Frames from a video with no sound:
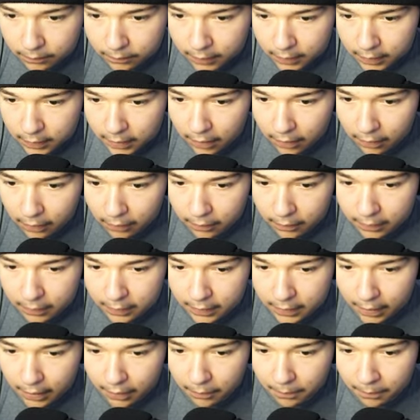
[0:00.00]
Go.
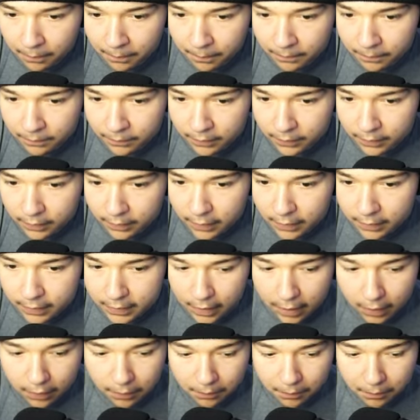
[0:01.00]
Let's go. Let's
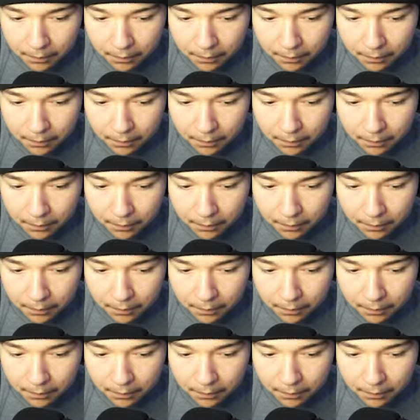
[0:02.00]
go.